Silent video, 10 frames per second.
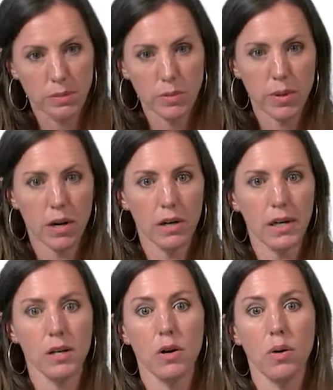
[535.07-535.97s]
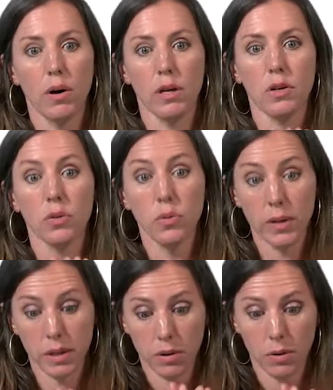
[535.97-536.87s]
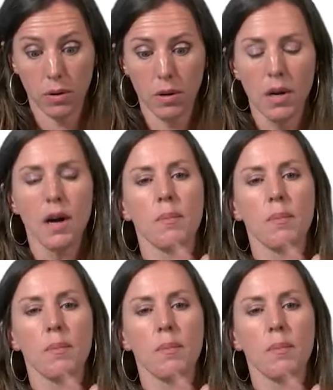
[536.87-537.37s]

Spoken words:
which we already know are critical,